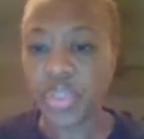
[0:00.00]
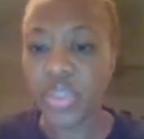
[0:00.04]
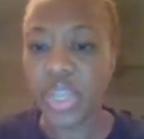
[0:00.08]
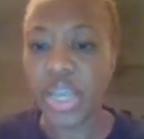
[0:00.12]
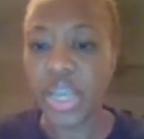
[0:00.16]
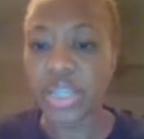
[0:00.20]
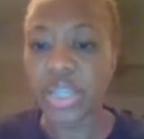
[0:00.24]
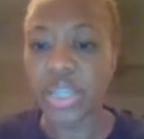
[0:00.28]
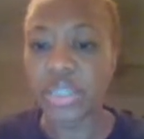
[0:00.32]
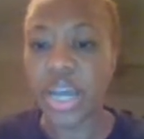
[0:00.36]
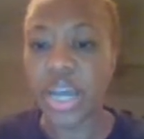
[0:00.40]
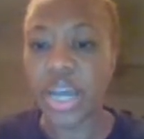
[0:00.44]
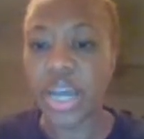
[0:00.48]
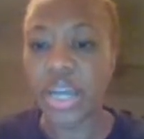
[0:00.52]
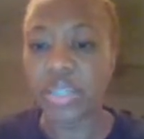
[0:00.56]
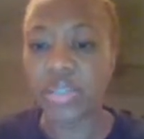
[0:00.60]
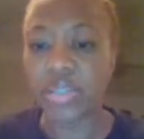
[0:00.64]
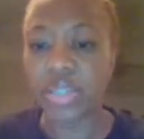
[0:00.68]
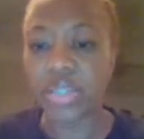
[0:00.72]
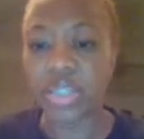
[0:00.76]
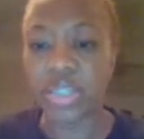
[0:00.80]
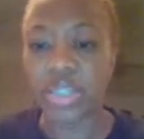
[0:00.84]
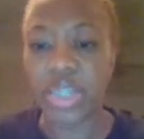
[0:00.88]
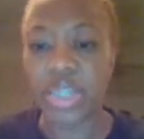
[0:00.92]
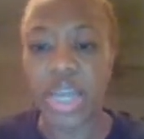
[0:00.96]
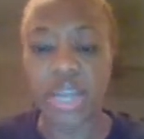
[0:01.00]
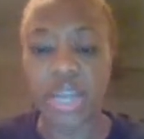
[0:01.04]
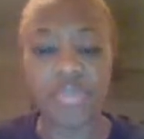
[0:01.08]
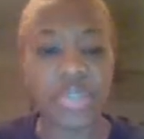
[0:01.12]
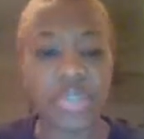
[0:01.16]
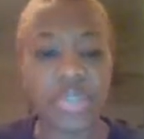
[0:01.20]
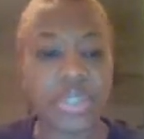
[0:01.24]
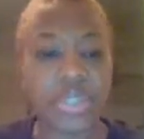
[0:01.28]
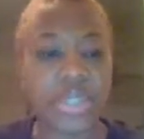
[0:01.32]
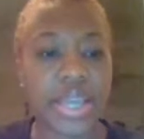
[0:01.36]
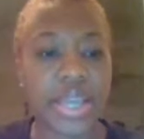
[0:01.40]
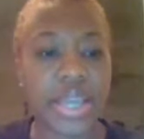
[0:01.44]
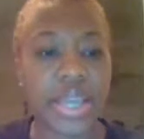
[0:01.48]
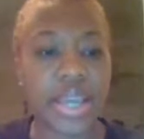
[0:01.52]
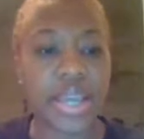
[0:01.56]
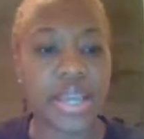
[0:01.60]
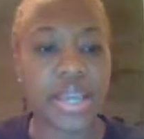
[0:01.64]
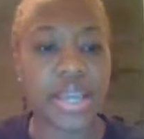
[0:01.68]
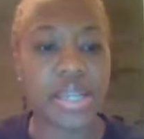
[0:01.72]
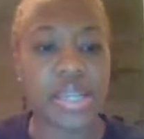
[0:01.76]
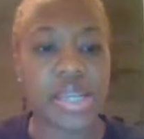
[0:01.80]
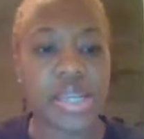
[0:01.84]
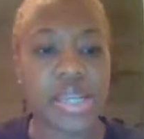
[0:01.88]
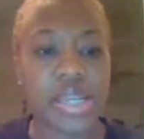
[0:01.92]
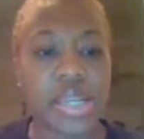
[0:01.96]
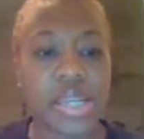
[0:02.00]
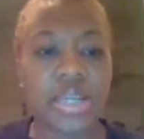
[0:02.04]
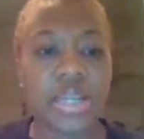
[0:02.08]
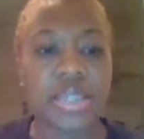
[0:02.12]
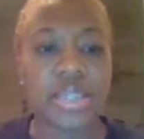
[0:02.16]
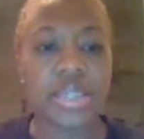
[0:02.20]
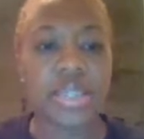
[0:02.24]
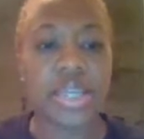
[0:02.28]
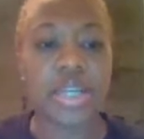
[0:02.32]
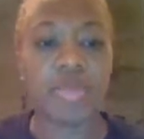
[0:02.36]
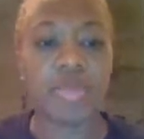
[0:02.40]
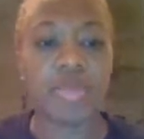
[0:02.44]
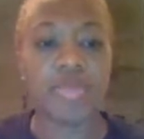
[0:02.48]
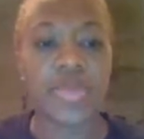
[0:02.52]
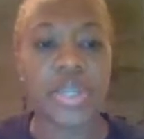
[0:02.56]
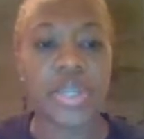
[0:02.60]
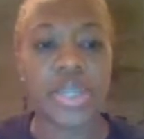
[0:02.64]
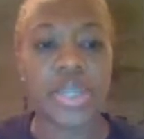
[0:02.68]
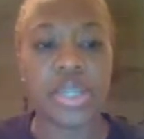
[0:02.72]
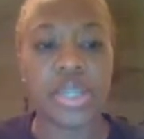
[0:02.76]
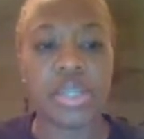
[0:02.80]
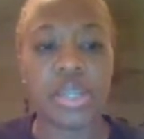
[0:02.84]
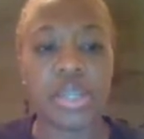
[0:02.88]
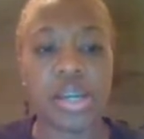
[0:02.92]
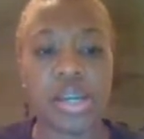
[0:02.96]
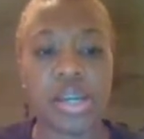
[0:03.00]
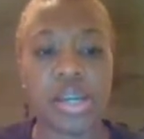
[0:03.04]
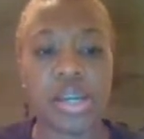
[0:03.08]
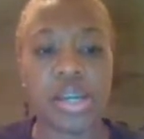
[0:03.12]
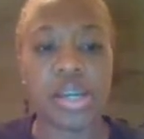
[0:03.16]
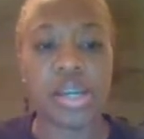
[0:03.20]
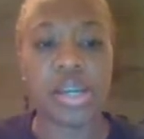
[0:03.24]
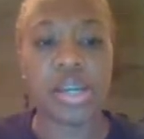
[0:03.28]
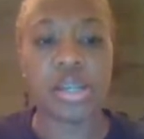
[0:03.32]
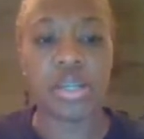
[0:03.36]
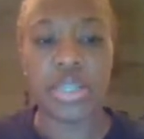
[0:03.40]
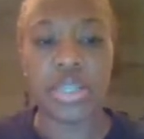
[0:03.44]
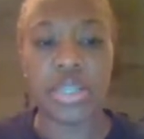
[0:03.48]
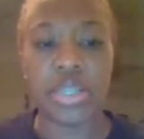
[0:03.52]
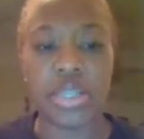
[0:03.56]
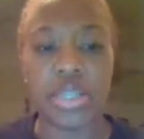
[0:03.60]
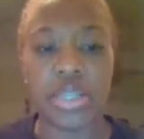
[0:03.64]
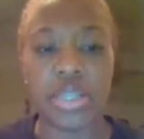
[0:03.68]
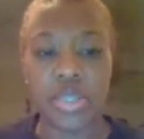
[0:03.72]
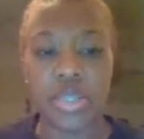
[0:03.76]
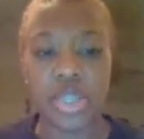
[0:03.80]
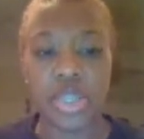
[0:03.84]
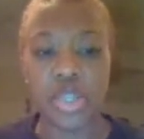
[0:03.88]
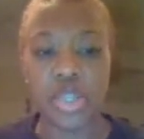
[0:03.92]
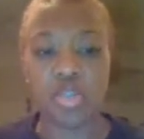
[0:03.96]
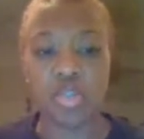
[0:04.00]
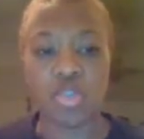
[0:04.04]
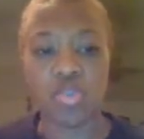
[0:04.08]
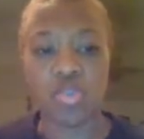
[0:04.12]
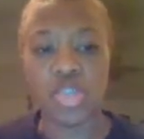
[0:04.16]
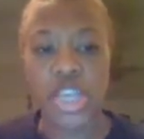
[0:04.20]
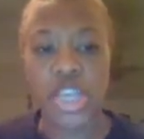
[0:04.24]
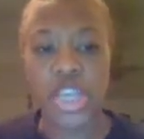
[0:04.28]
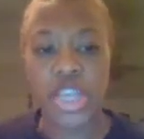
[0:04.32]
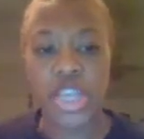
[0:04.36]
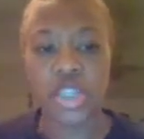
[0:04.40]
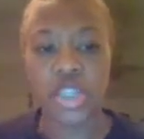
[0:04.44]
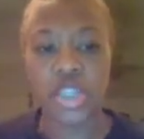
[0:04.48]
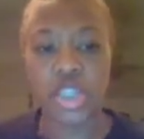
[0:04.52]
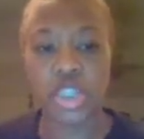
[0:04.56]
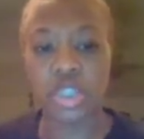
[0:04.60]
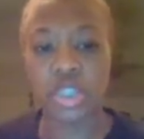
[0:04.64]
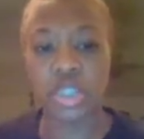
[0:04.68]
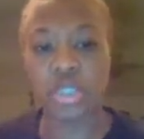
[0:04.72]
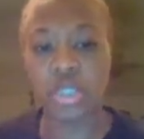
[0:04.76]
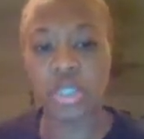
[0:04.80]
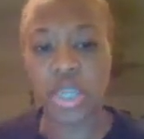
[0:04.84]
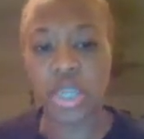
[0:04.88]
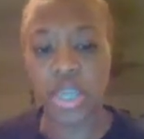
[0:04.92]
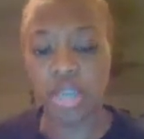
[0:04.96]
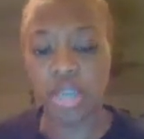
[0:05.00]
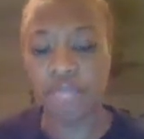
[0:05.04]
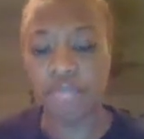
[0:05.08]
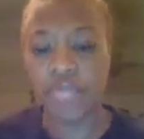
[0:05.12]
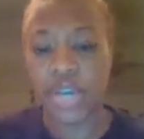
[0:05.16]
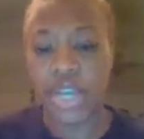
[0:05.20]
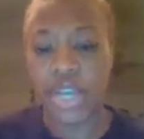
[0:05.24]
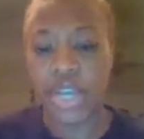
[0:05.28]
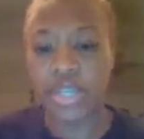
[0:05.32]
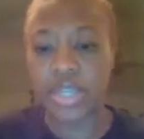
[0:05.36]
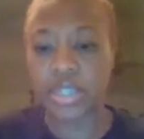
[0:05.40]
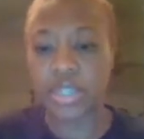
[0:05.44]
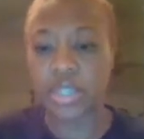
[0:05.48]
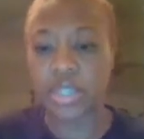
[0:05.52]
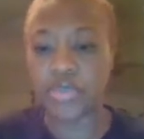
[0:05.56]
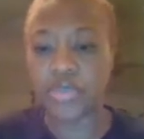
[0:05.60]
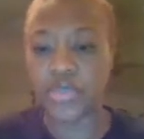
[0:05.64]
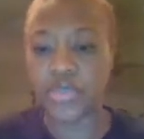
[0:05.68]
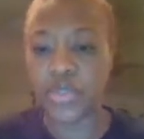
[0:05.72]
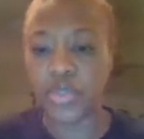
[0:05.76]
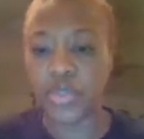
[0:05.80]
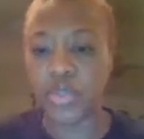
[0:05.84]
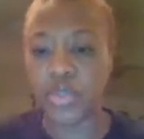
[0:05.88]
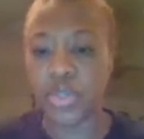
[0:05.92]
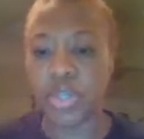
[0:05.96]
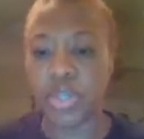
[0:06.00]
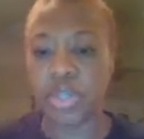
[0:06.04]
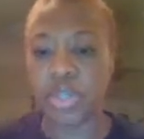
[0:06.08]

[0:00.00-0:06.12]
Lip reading: Has eyes on the side of its head to help it see potential dangers and find its food.